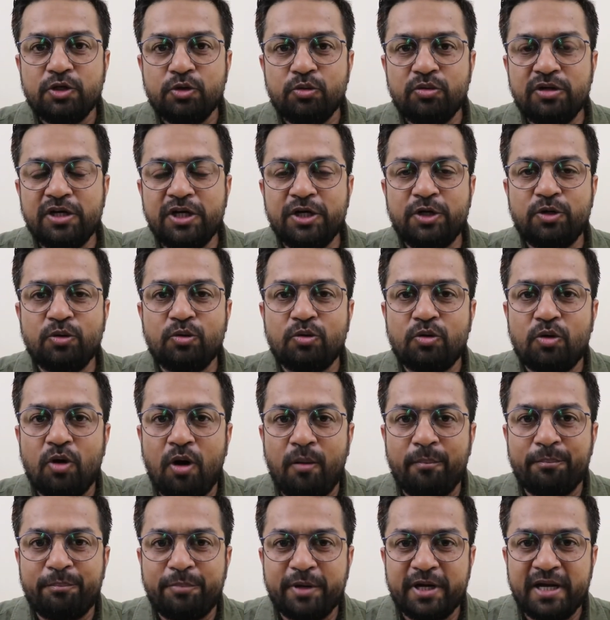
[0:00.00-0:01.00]
you need to
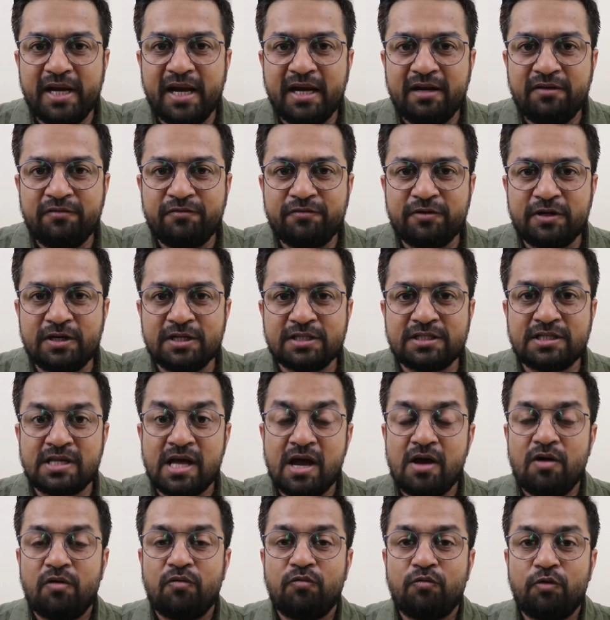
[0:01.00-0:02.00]
comprehend first
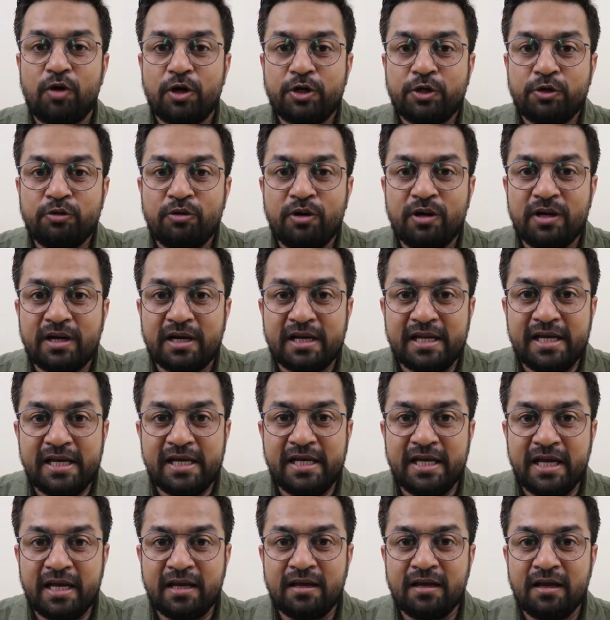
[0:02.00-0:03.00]
what you are
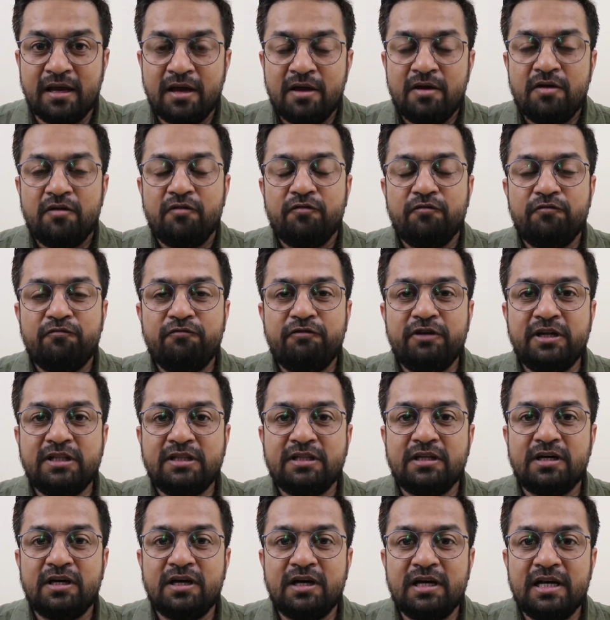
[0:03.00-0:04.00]
reading with
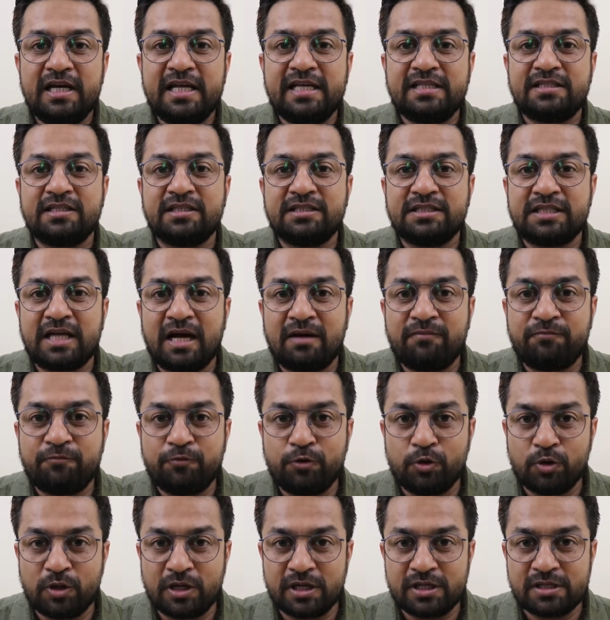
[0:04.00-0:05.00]
a laser sharp
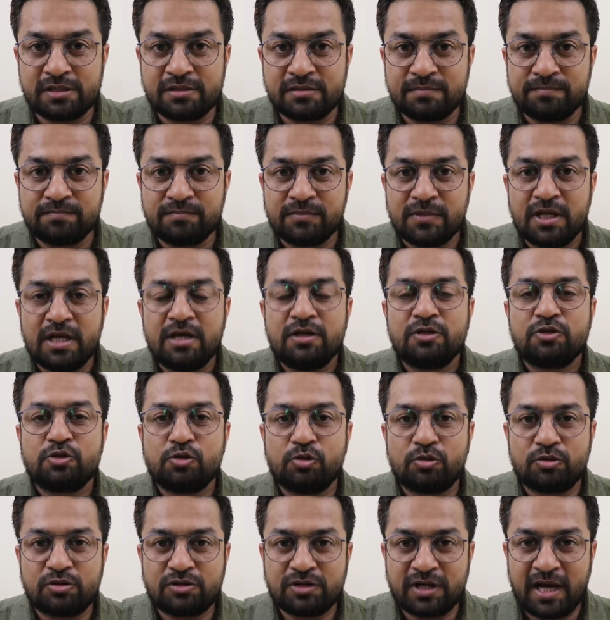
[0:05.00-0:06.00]
focus.
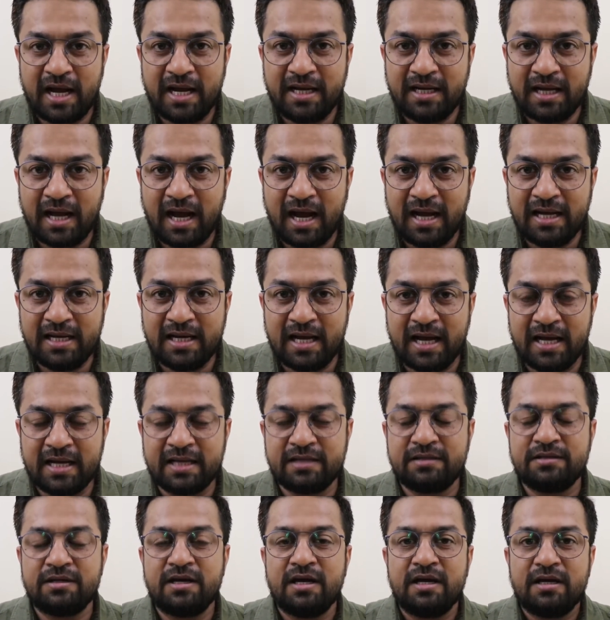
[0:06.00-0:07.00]
So try and
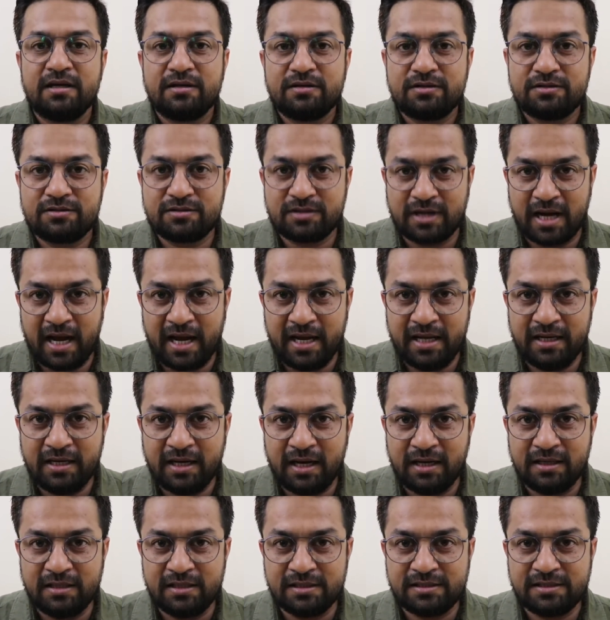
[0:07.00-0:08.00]
highlight, try and
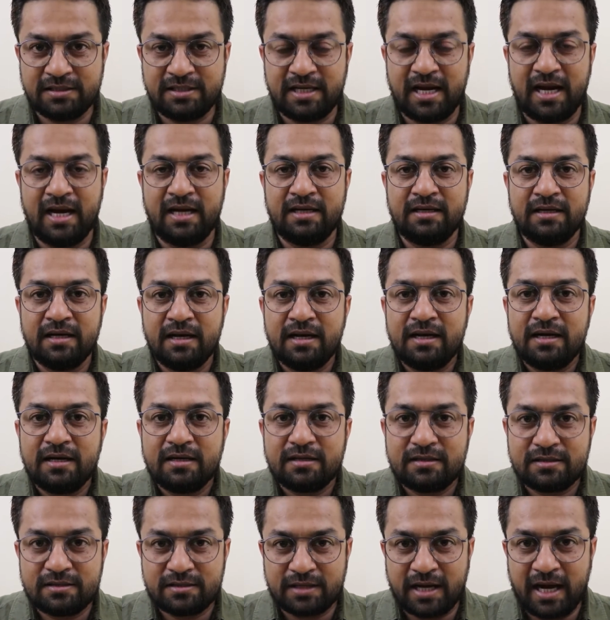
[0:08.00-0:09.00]
understand,
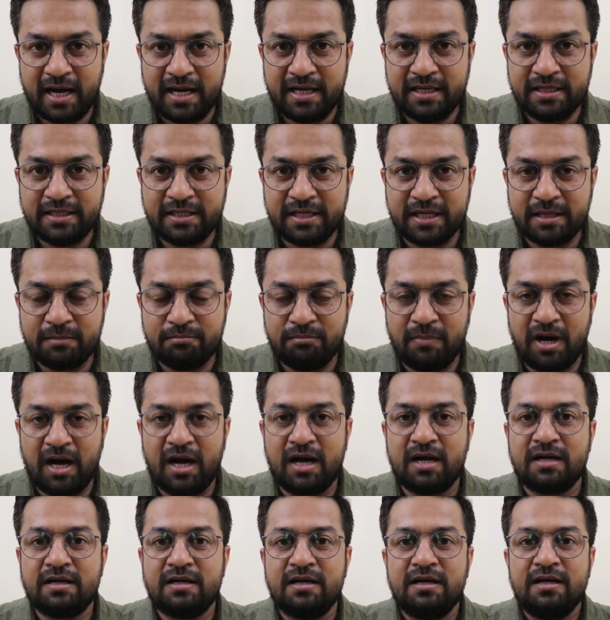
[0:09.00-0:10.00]
try and tick
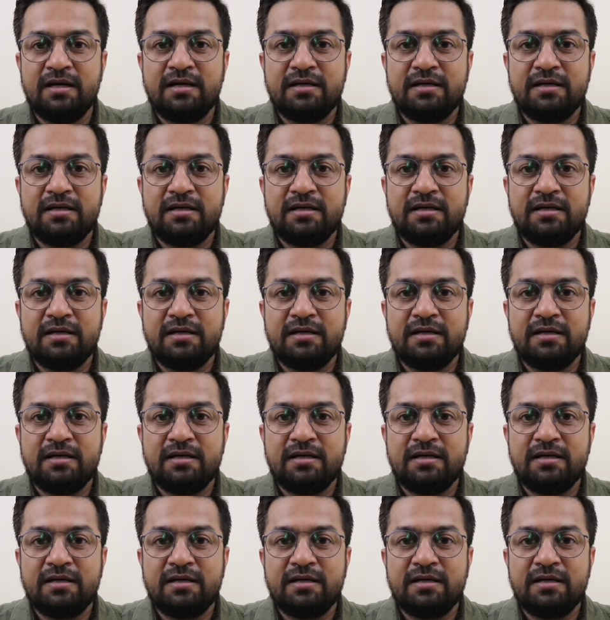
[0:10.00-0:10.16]
mark,